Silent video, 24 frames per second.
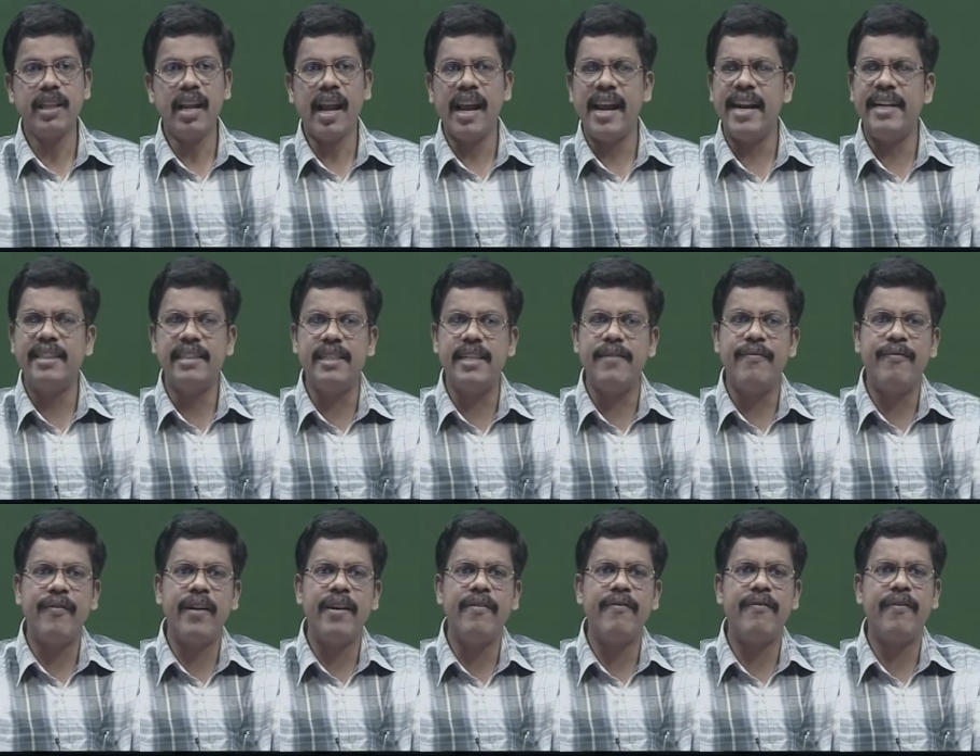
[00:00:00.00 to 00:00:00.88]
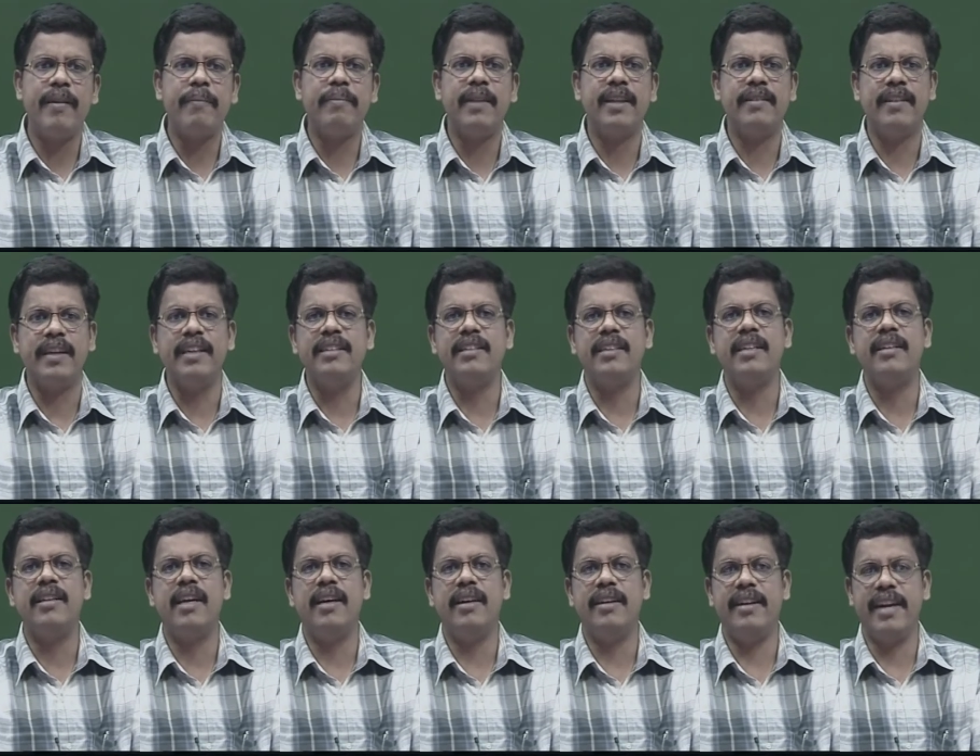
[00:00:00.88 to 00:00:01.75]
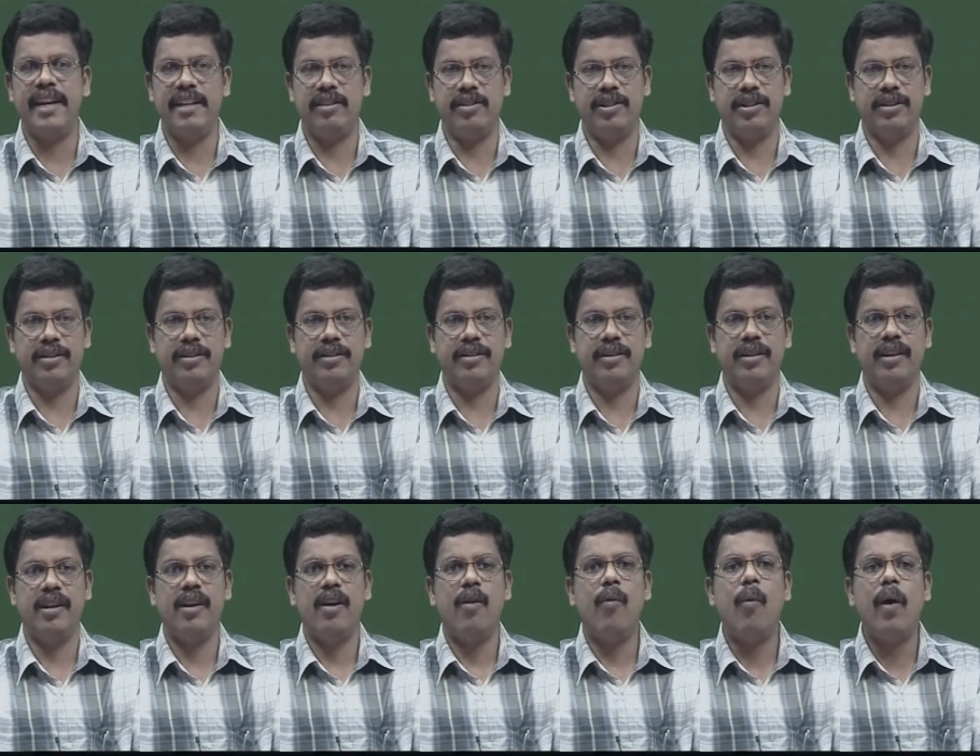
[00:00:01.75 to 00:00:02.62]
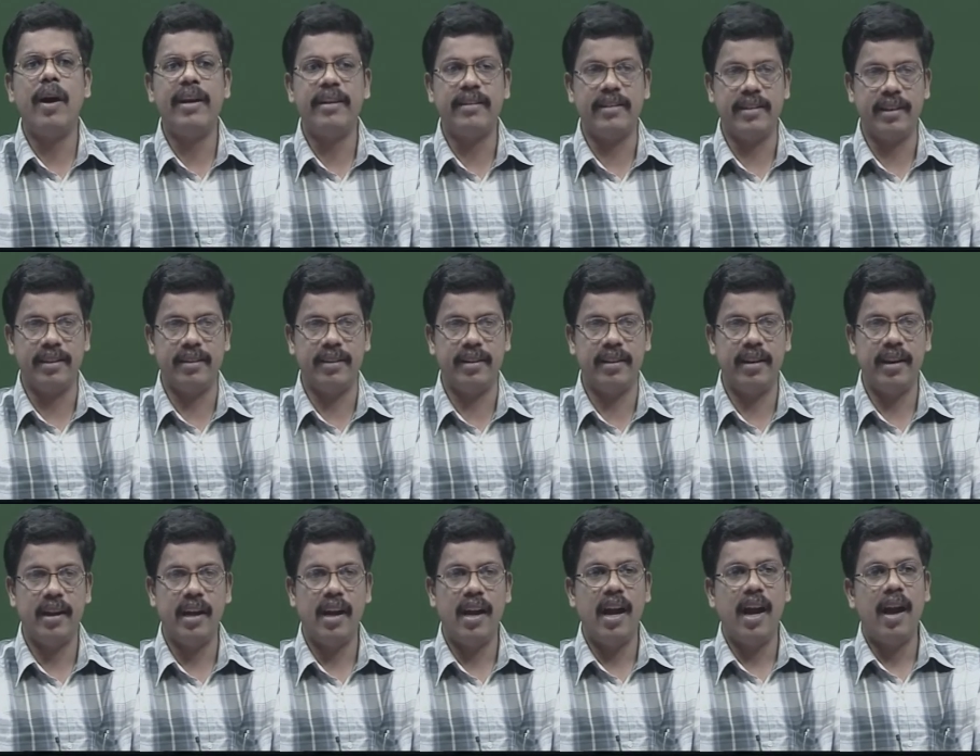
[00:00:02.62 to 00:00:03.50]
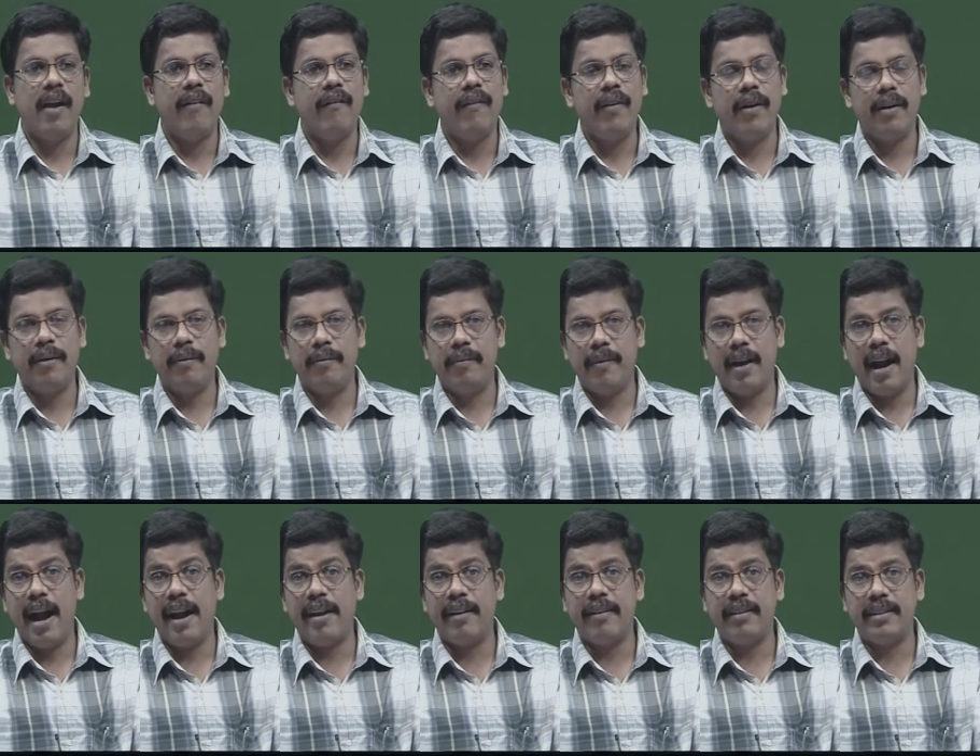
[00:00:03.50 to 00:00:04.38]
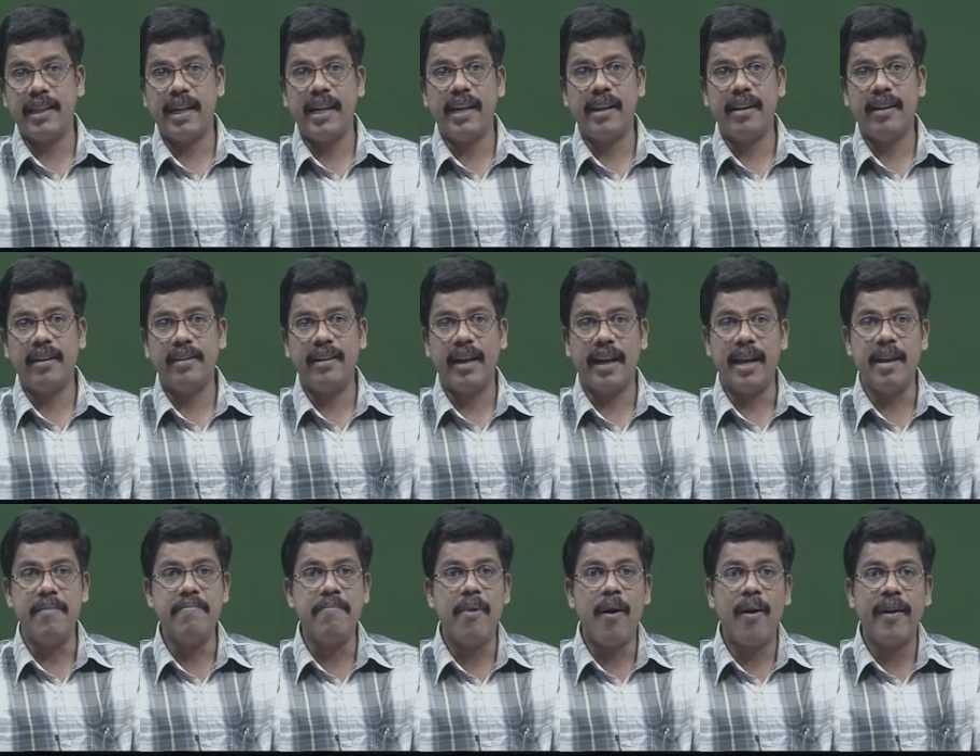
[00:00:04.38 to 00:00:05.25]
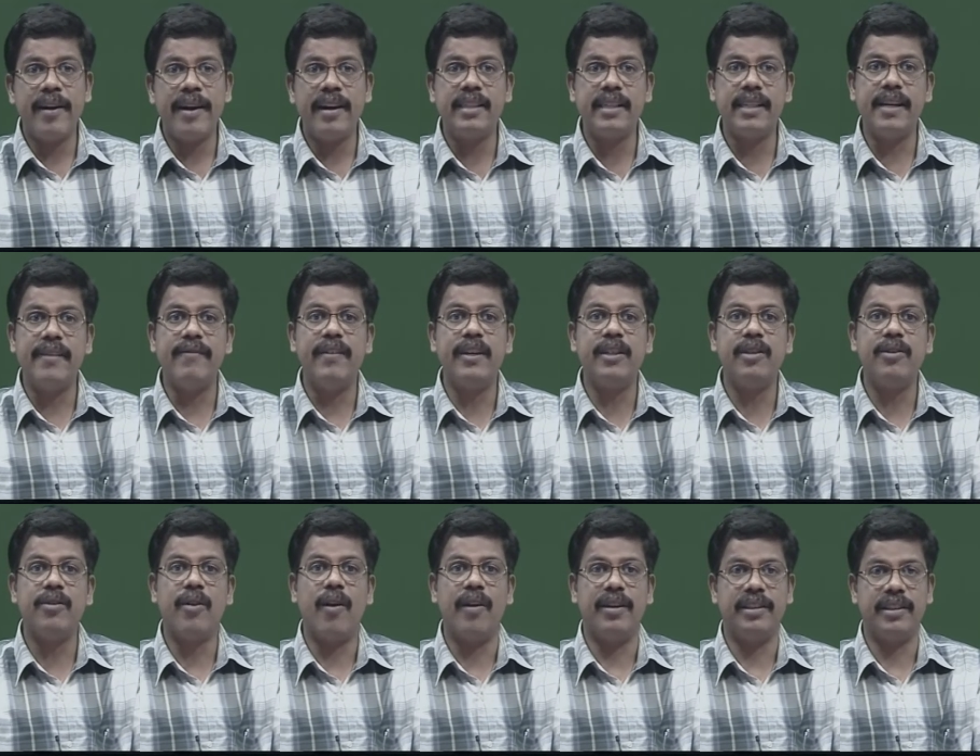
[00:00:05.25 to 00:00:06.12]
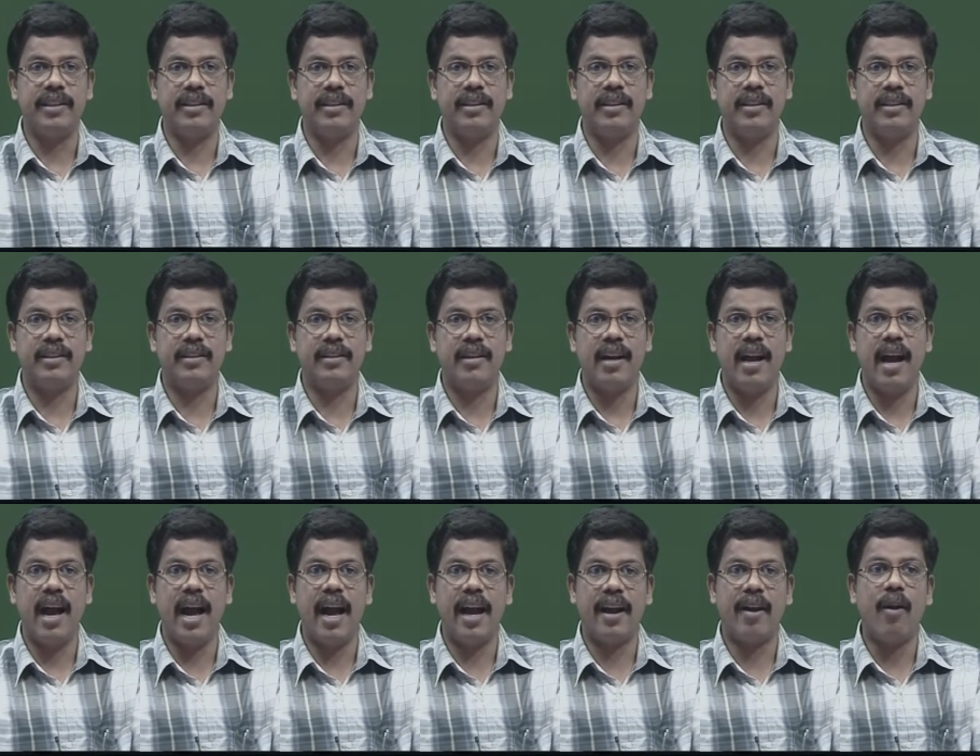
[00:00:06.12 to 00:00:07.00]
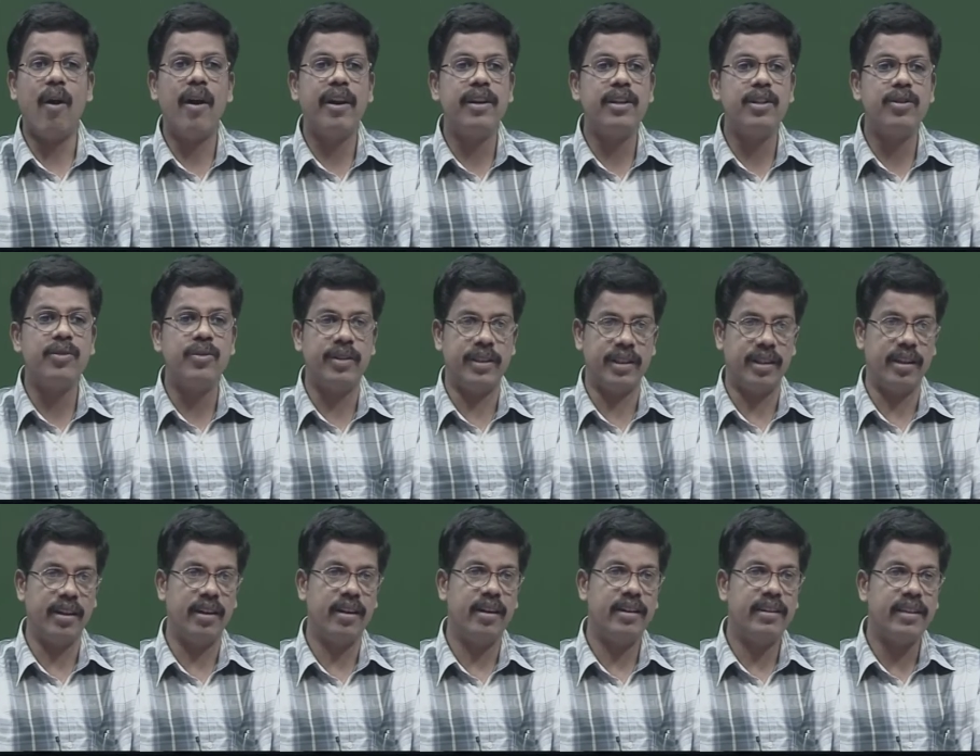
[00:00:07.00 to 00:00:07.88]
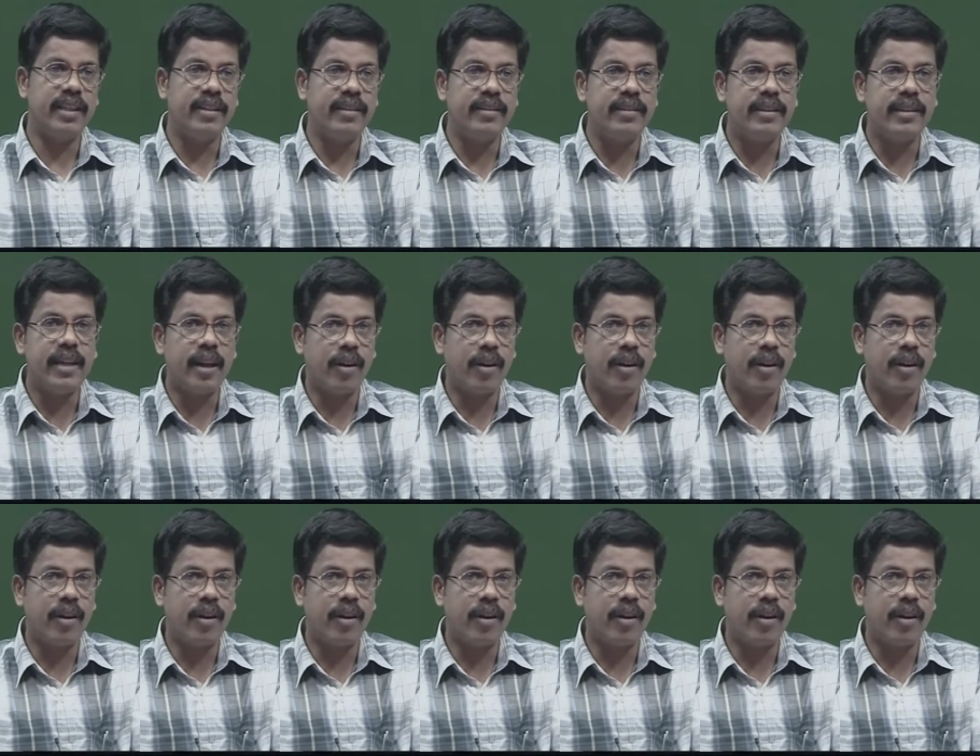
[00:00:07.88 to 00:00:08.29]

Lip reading: It is different from the things in the nature. What is it? And see the importance given to consciousness. According to Husserl, see this is a